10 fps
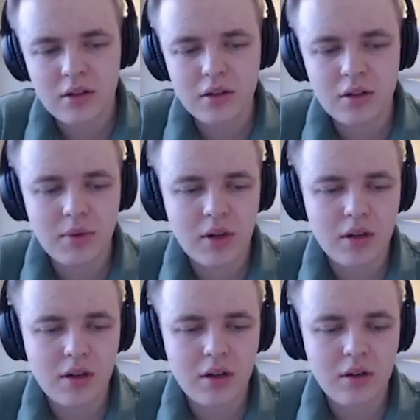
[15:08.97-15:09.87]
I mean,
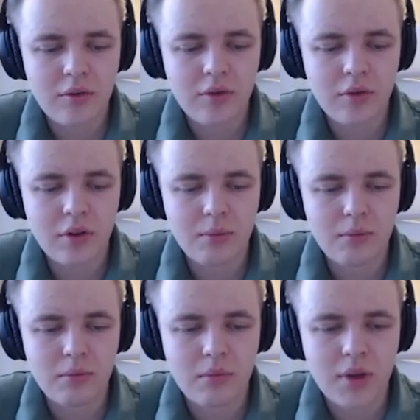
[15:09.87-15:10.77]
I know for
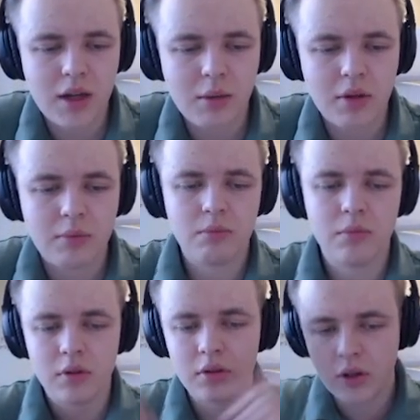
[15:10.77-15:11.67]
Kagami,
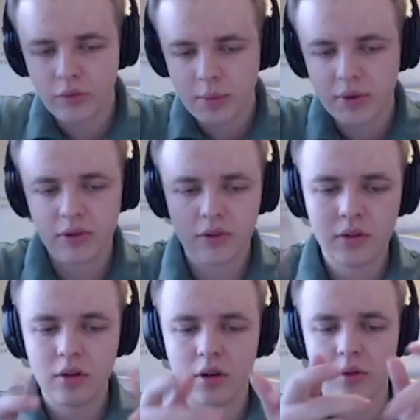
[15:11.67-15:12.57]
the ribbons,
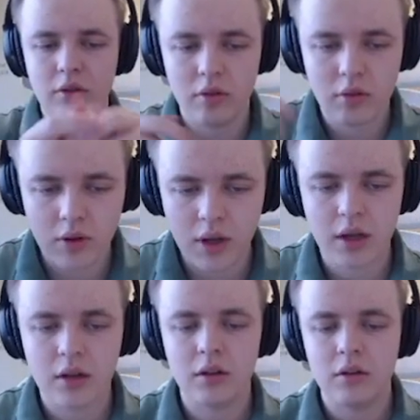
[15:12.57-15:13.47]
you know, so you can get
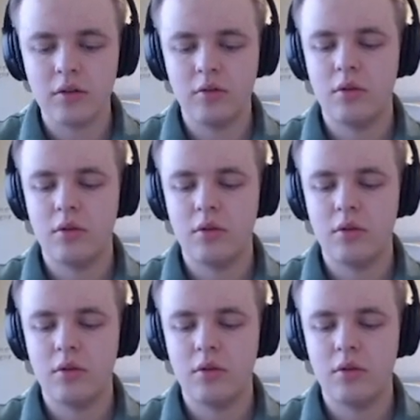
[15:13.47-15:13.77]
it into